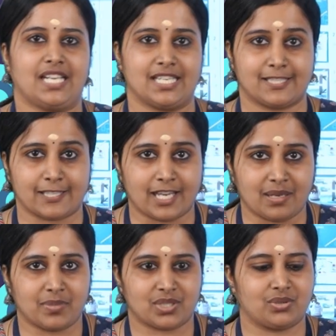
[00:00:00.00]
is
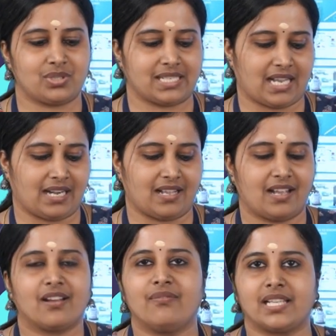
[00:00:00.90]
able to tell
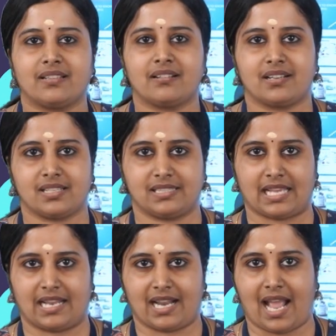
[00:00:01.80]
whether it is
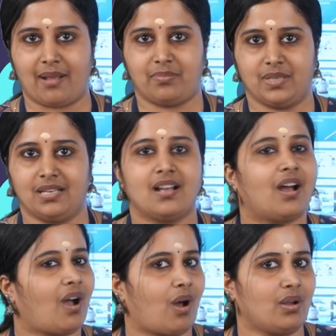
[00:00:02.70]
an apple
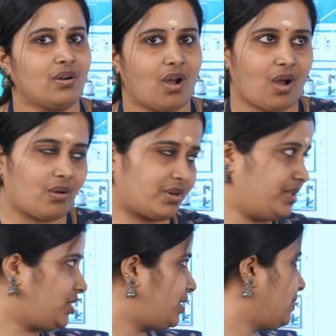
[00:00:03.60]
or
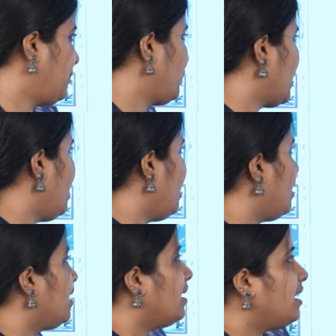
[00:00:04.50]
orange.
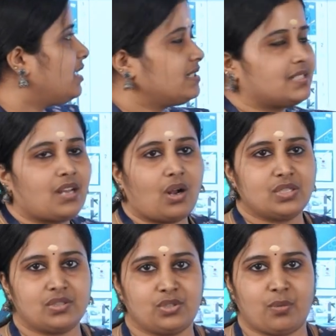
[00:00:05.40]
It is
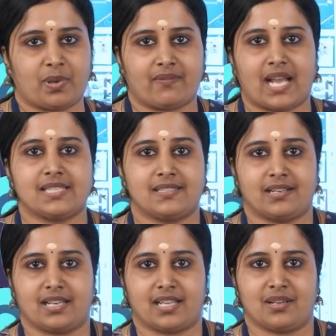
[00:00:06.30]
also supervised
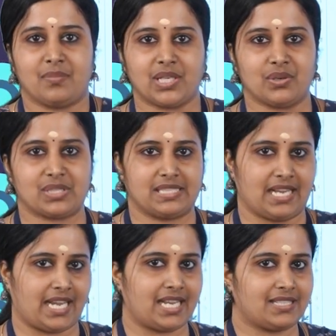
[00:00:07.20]
learning because
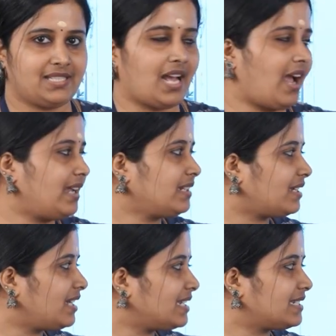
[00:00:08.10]
a child
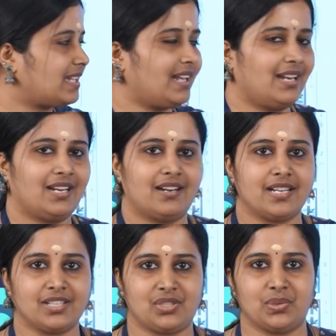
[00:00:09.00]
is
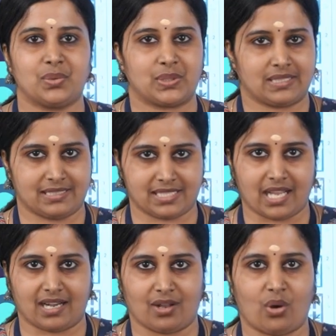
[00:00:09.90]
learning to
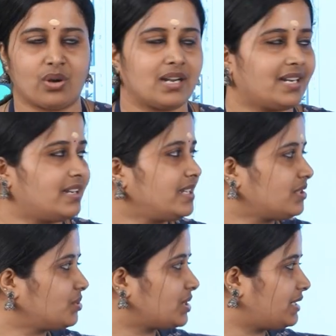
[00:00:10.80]
tell or learning
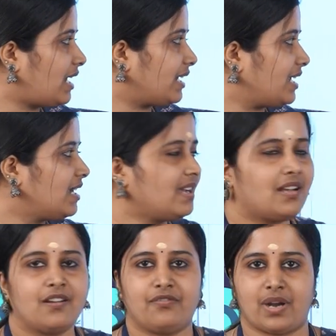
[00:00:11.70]
to study
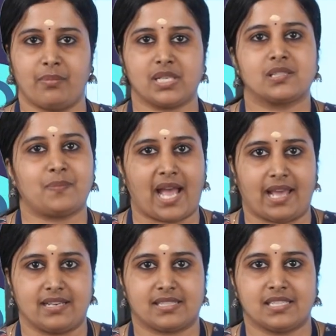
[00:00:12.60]
from its
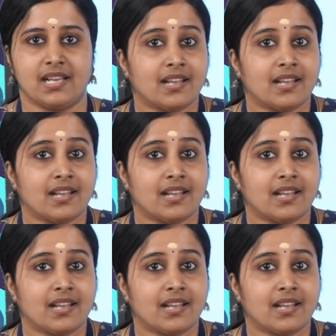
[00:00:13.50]
parents.